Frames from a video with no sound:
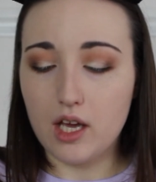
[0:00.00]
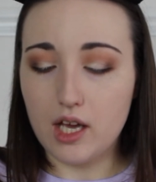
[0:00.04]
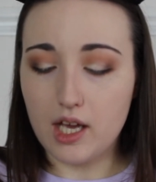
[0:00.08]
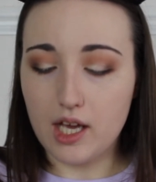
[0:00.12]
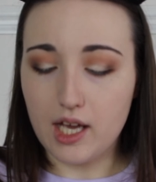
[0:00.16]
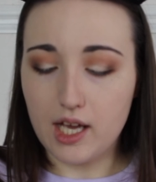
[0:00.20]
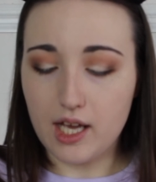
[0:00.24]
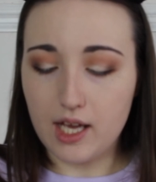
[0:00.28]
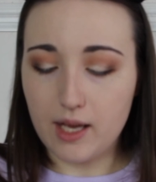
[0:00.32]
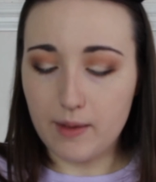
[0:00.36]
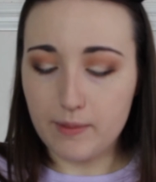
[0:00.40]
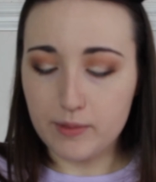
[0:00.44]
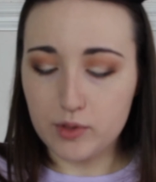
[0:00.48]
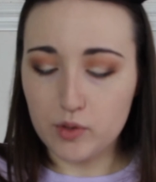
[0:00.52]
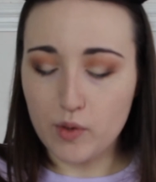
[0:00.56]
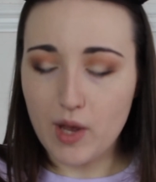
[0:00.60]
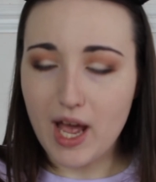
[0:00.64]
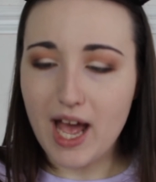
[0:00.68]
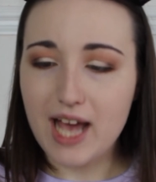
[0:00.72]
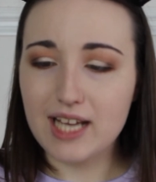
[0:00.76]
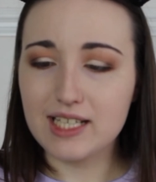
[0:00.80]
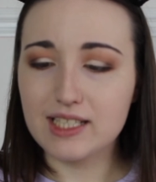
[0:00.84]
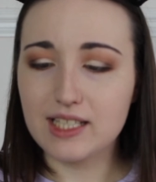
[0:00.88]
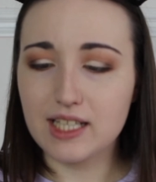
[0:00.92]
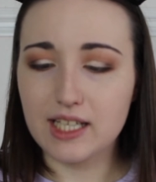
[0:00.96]
Um, so it
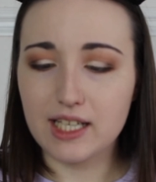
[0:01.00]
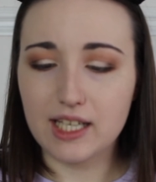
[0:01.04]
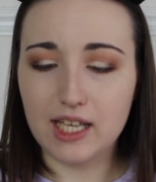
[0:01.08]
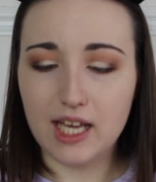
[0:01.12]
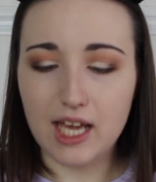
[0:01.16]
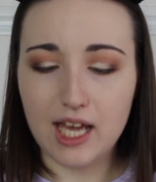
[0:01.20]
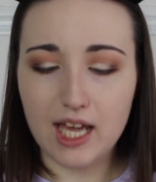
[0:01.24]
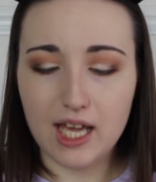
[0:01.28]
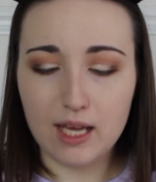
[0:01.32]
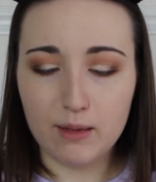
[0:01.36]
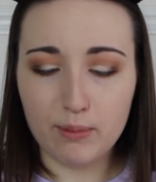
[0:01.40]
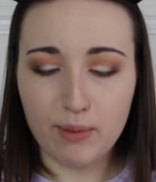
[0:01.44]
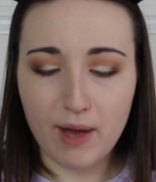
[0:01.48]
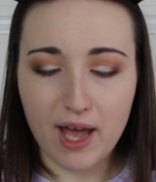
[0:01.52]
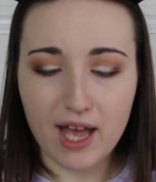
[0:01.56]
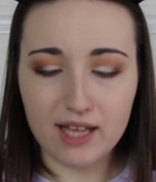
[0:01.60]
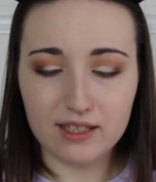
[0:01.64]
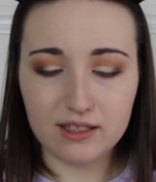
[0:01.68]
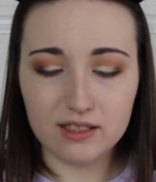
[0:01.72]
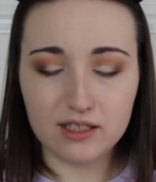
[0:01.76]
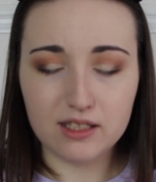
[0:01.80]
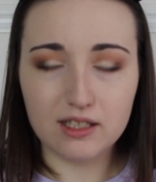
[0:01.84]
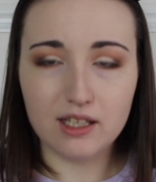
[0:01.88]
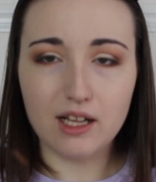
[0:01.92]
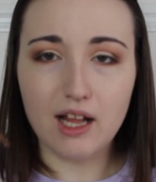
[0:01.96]
has like a
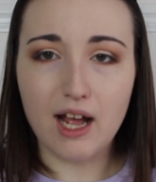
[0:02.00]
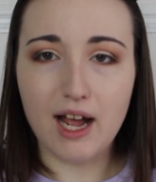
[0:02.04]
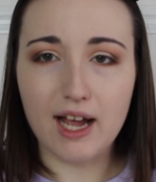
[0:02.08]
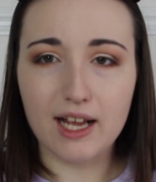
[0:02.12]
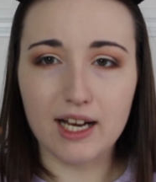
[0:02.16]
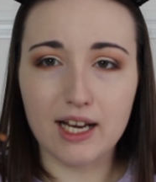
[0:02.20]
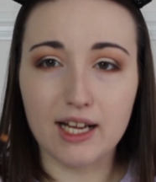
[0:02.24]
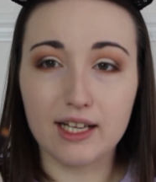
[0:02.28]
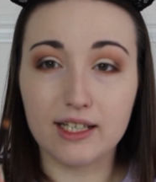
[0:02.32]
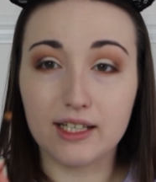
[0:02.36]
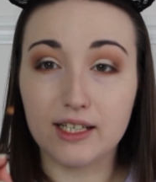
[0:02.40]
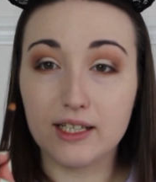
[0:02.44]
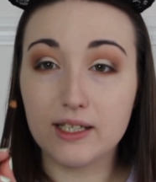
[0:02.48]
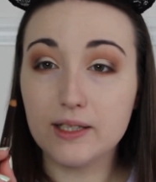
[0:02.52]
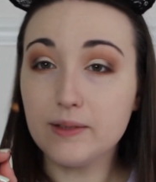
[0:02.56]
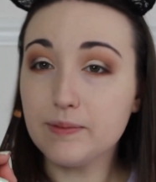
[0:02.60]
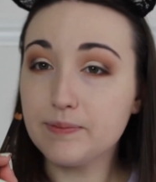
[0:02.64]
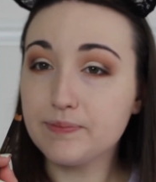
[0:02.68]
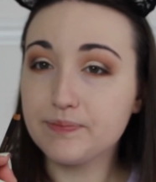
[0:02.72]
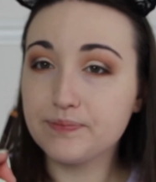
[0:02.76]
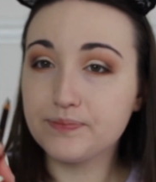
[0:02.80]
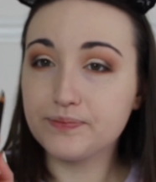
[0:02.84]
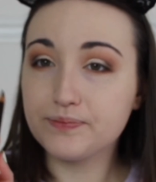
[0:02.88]
pencil eyeliner